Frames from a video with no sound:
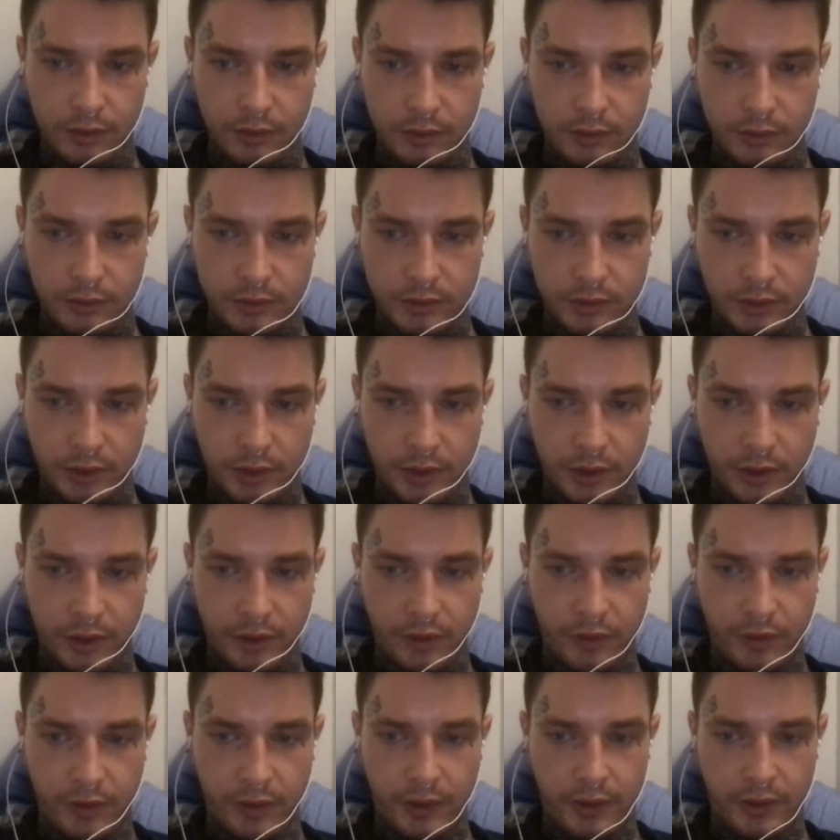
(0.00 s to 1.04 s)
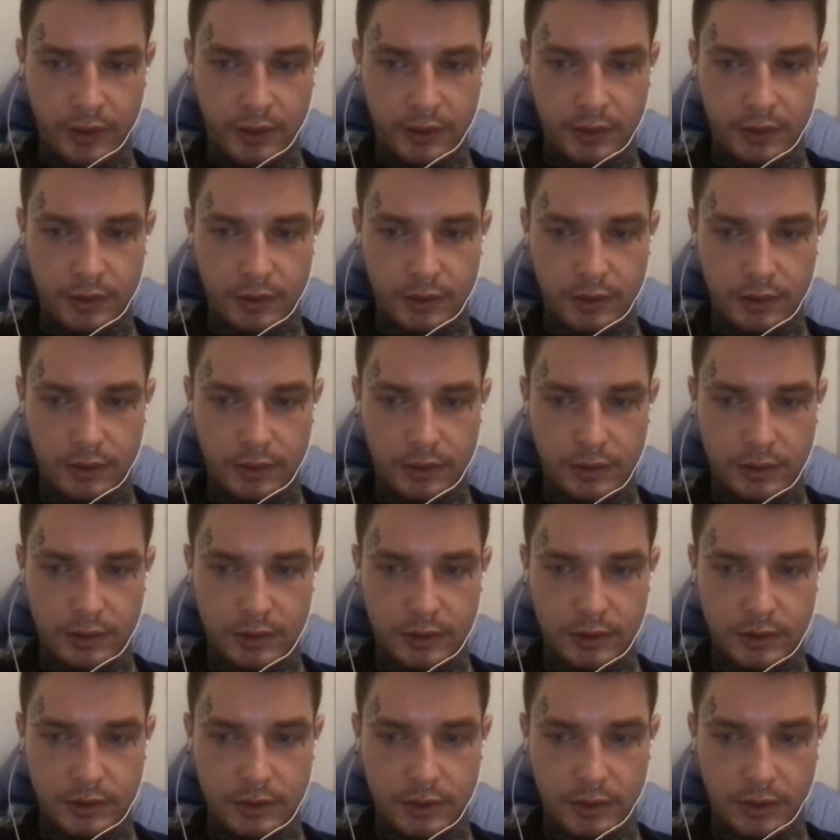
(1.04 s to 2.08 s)
Sorry to hear that,
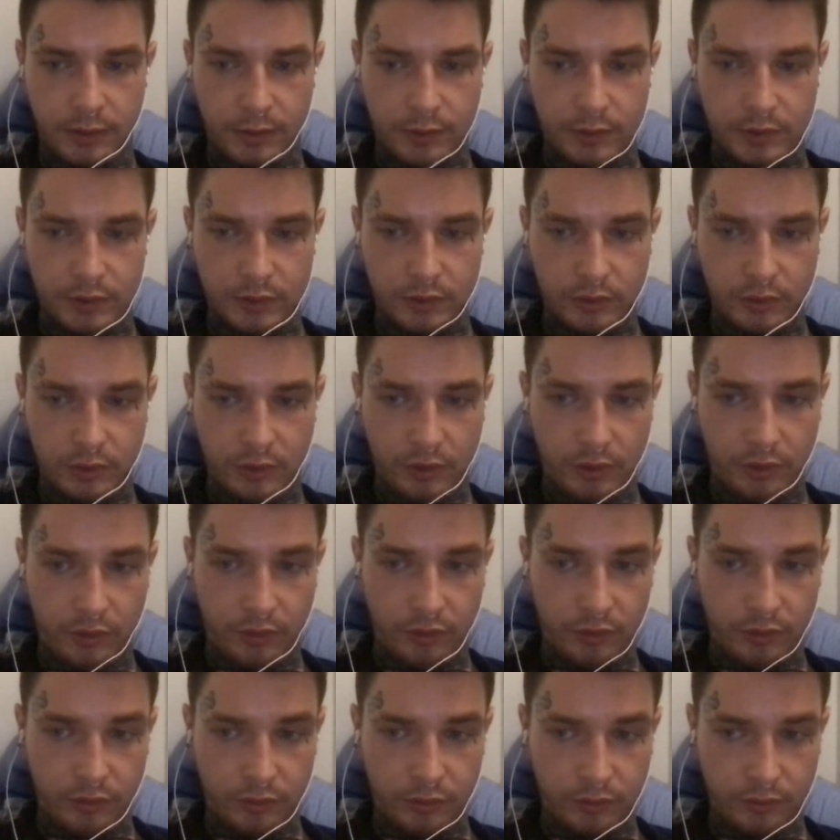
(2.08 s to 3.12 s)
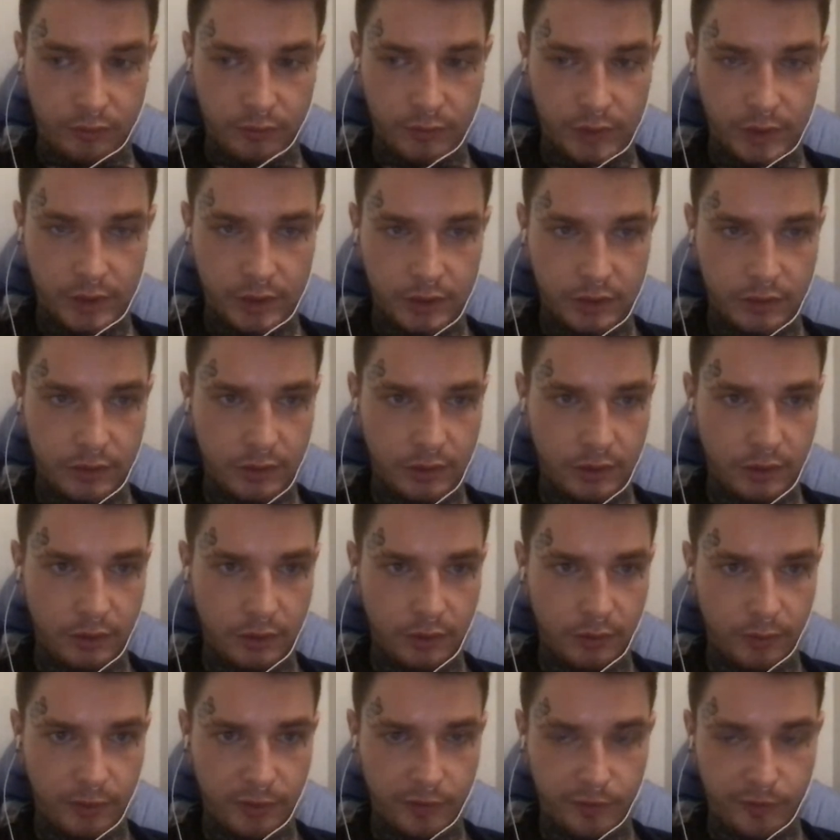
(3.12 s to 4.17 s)
Thomas O'Neill. Me as well,
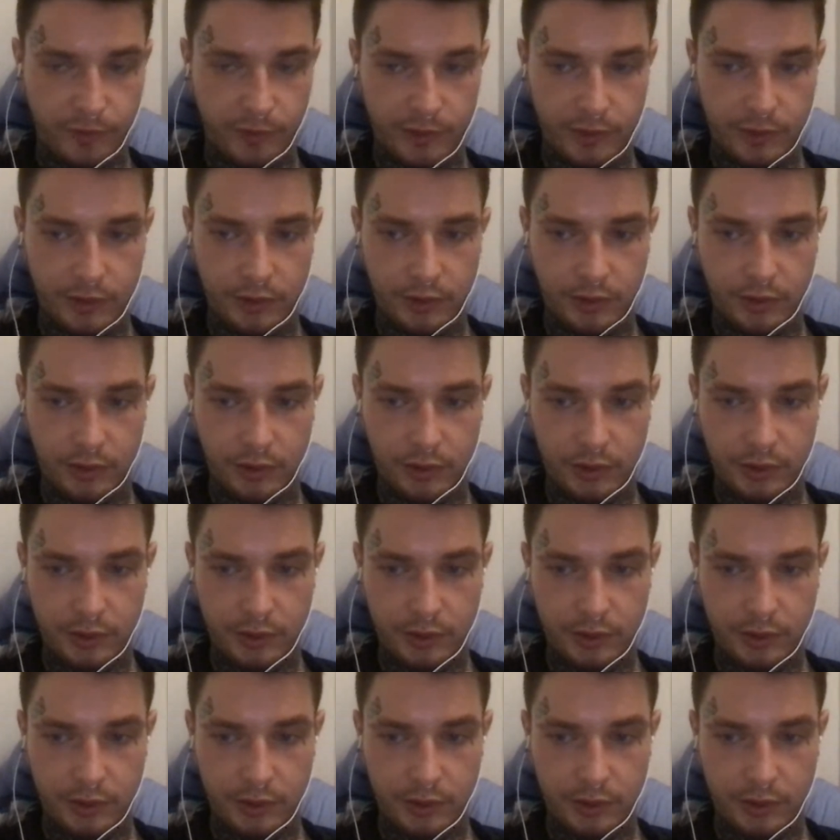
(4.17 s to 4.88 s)
my friend.